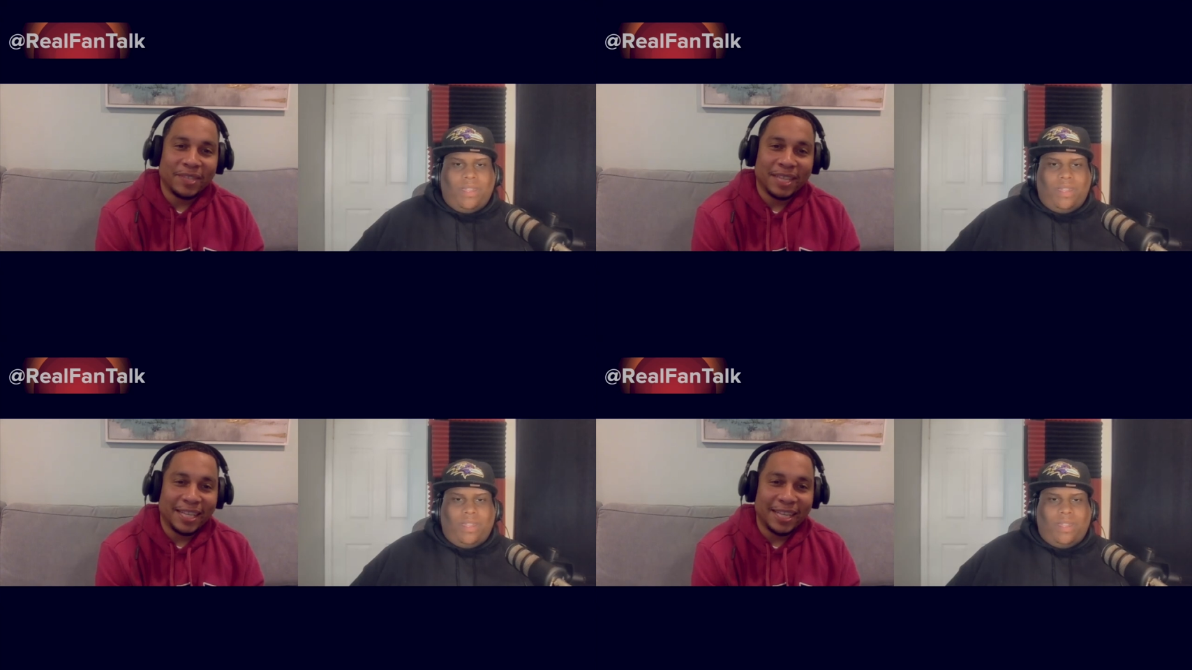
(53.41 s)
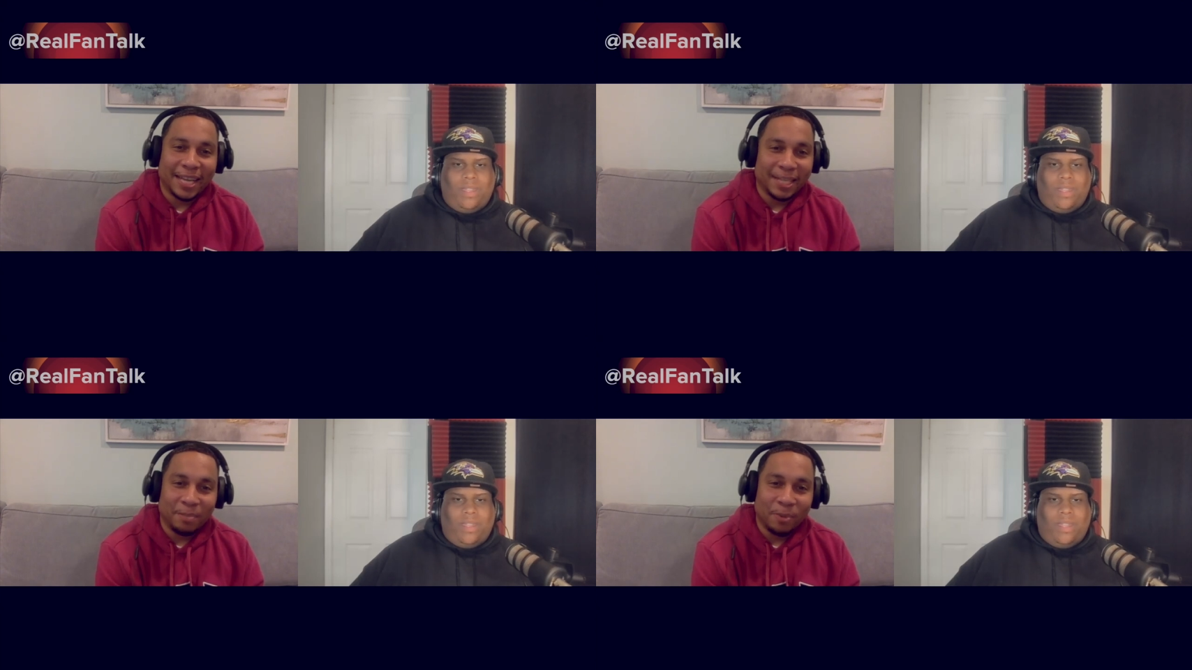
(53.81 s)
Speaker 1: seen in
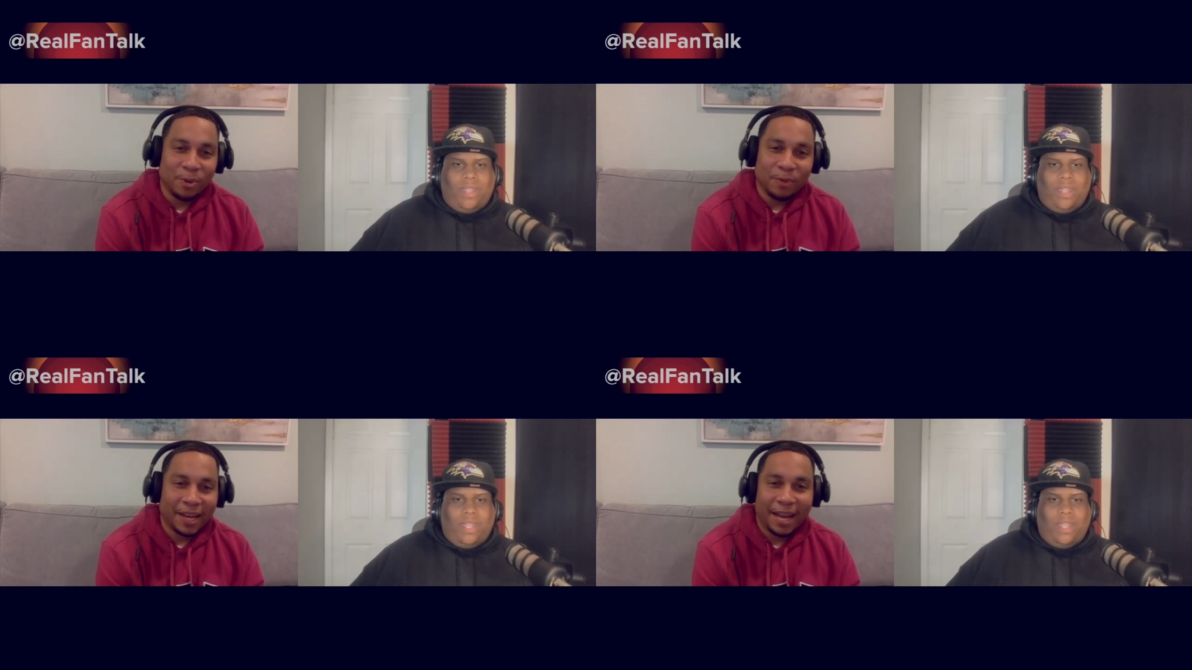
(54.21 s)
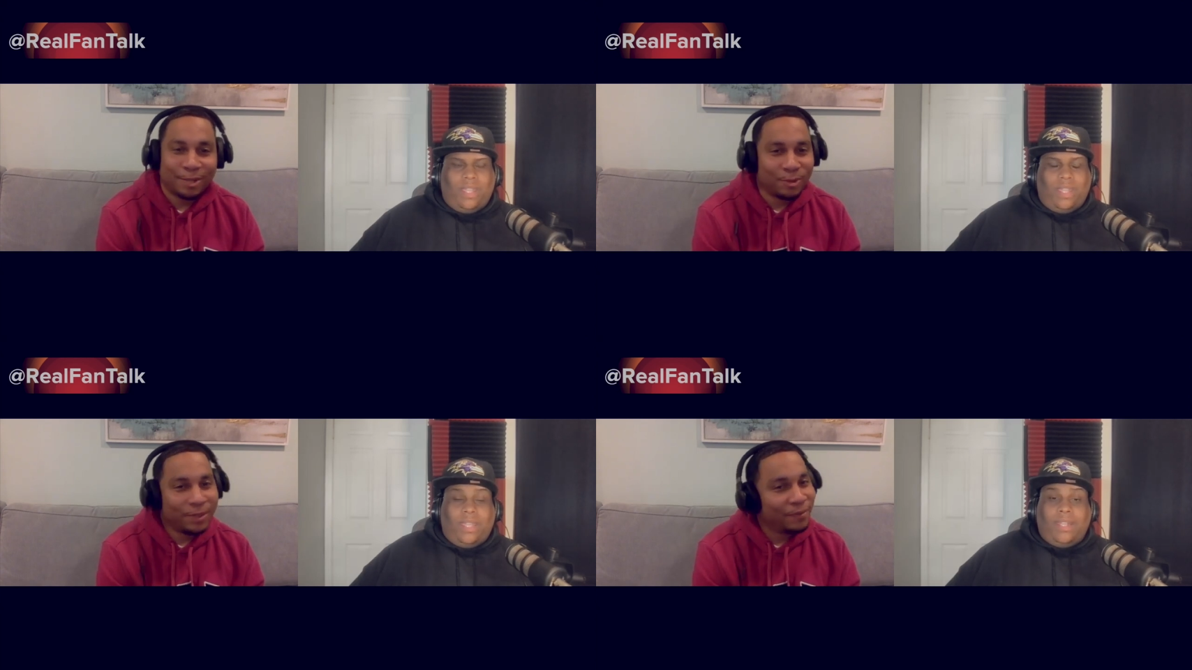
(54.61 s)
any sport over the
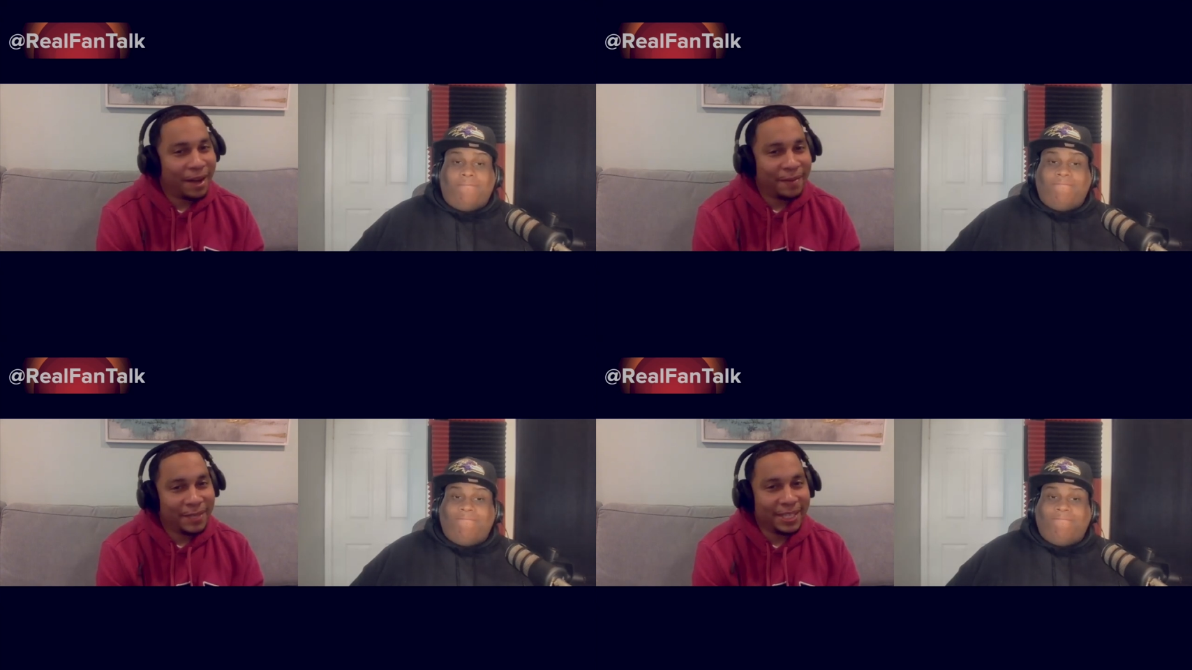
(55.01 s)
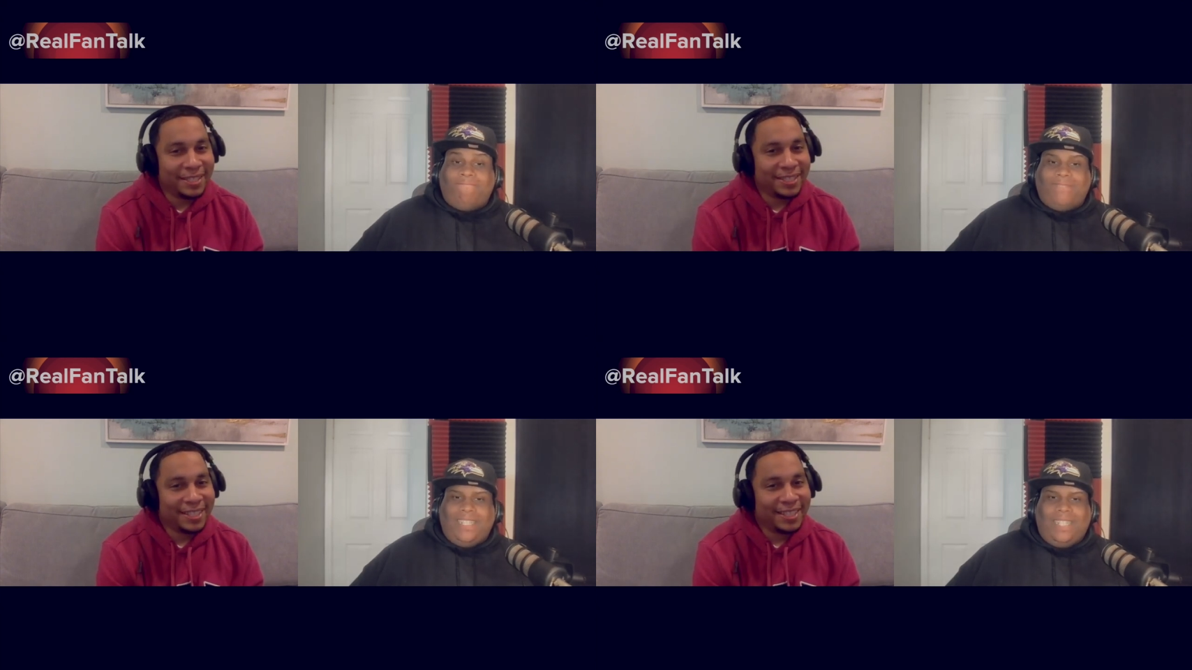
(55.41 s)
last 25
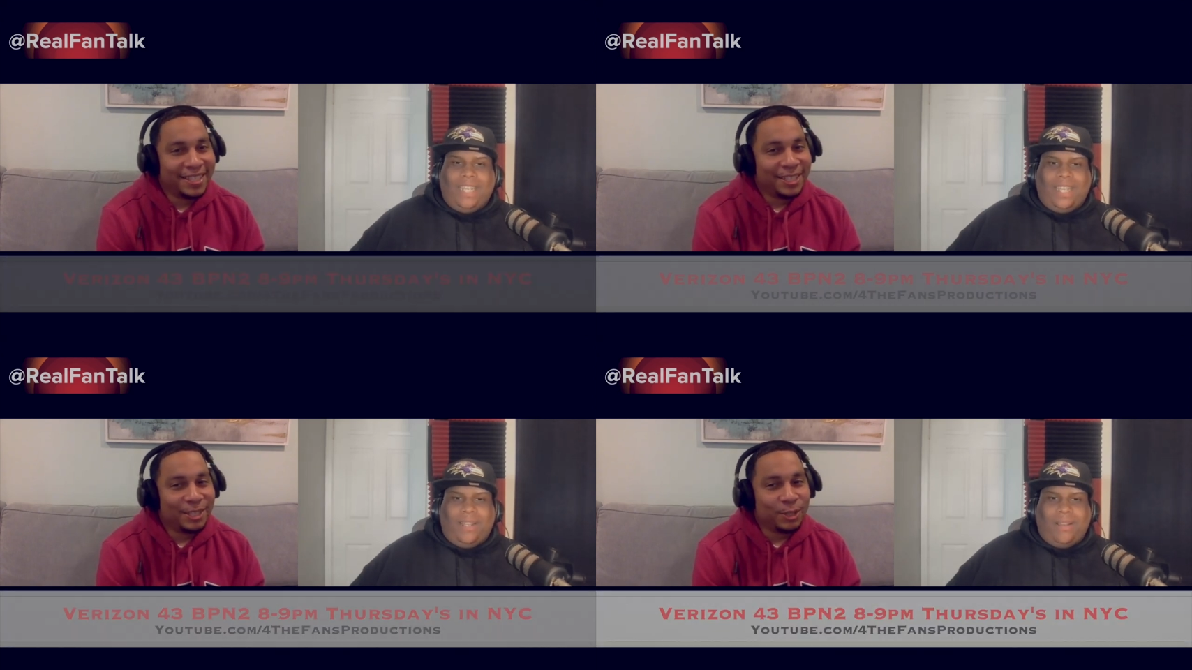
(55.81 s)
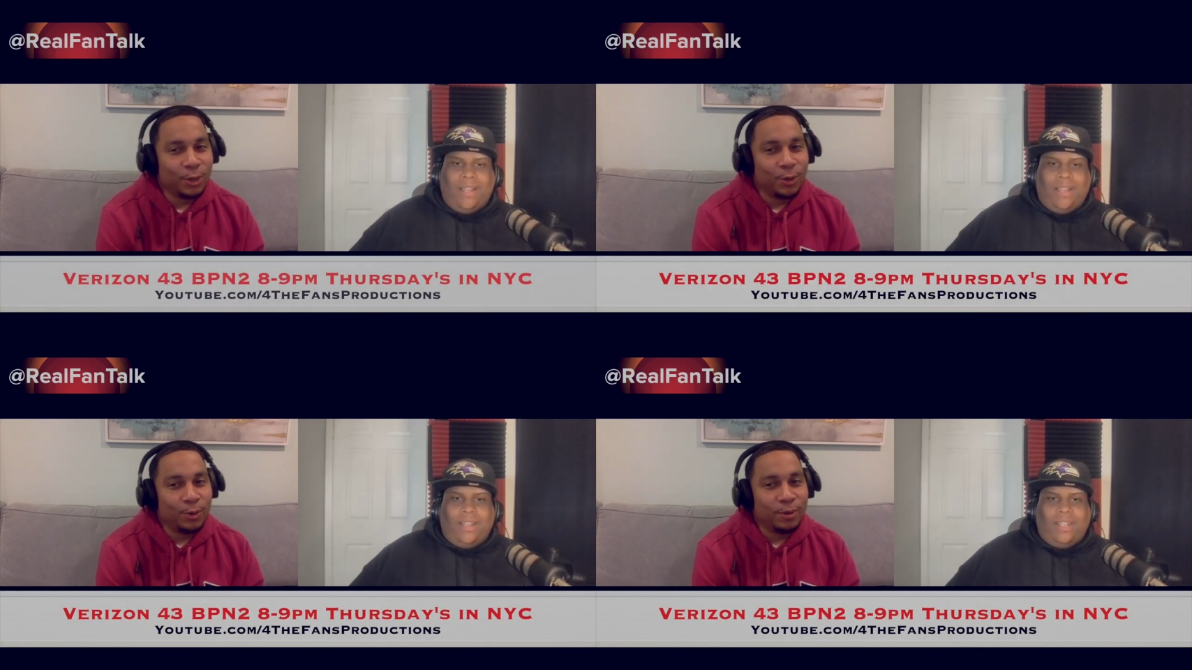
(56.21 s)
years. Yeah.
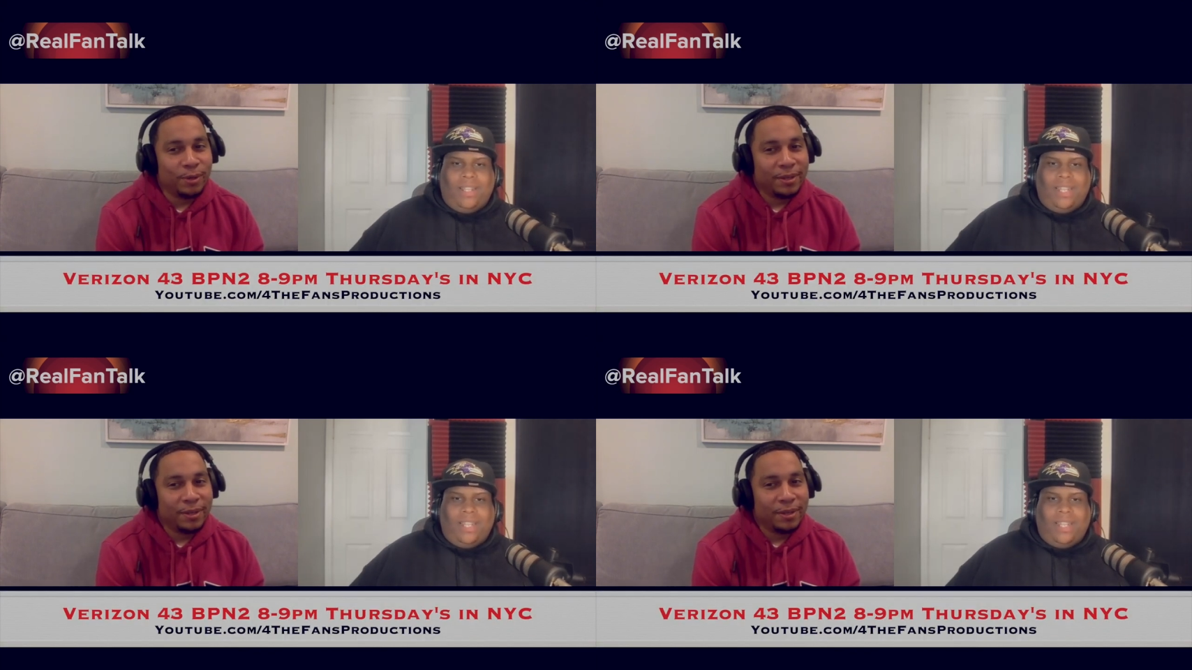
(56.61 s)
So